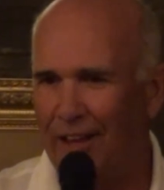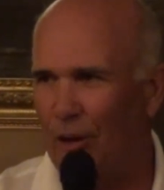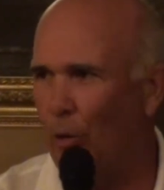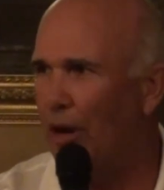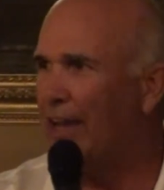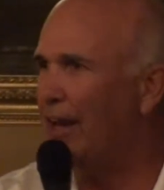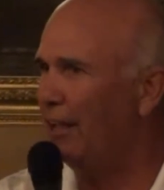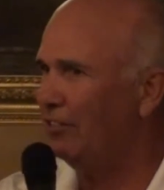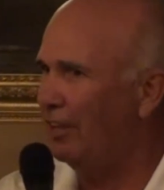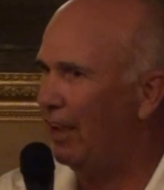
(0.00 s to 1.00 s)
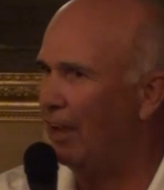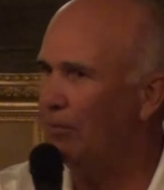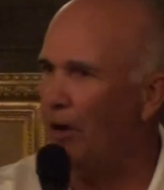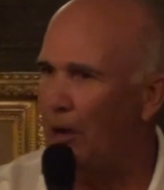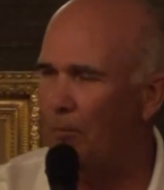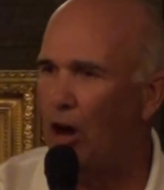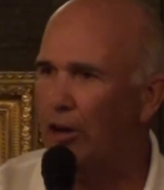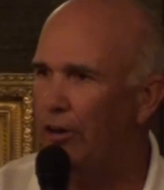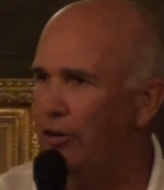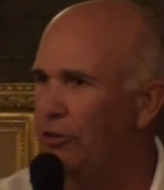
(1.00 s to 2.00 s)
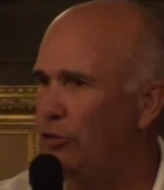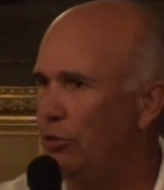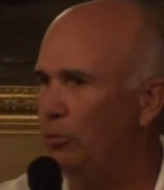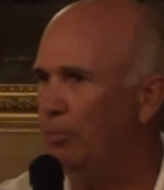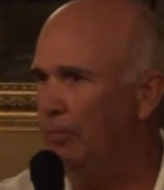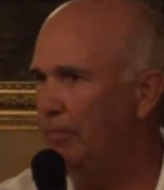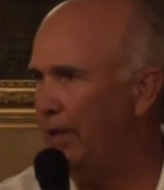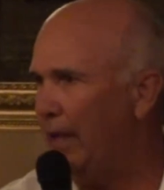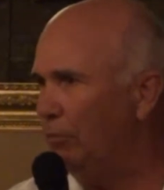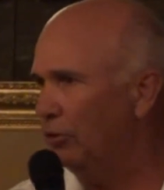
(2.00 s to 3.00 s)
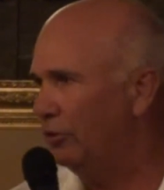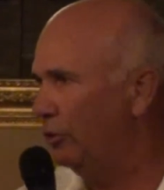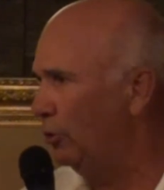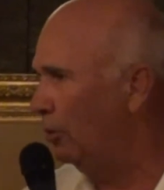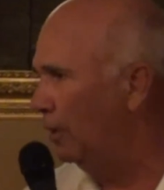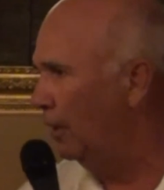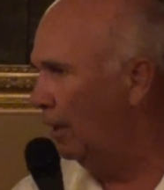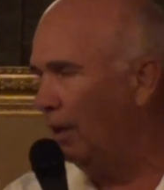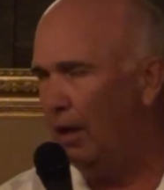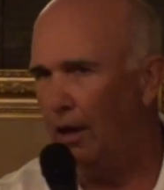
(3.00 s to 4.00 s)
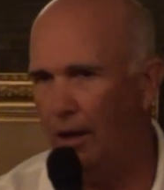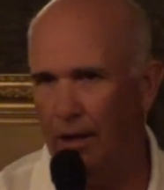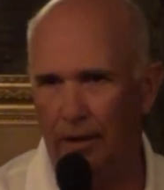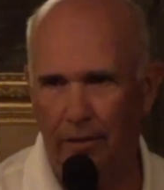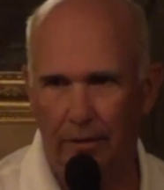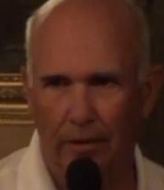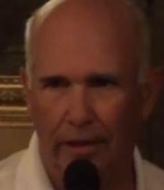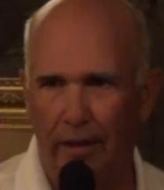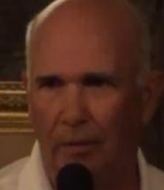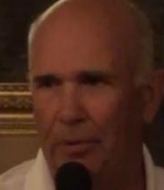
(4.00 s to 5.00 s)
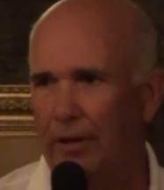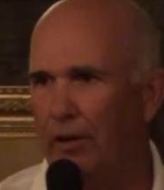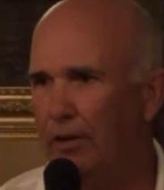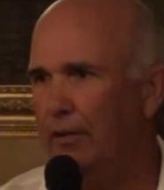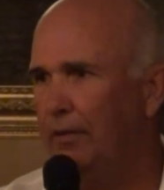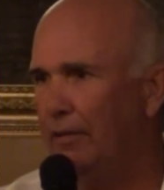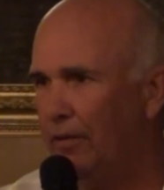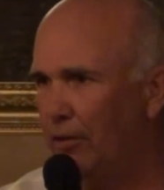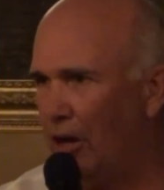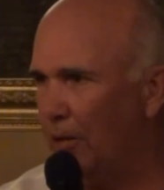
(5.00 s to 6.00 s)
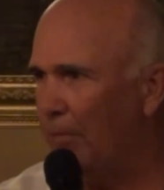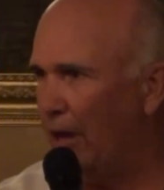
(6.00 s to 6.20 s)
You know, what can I say? I'm honored to be able to get up here and talk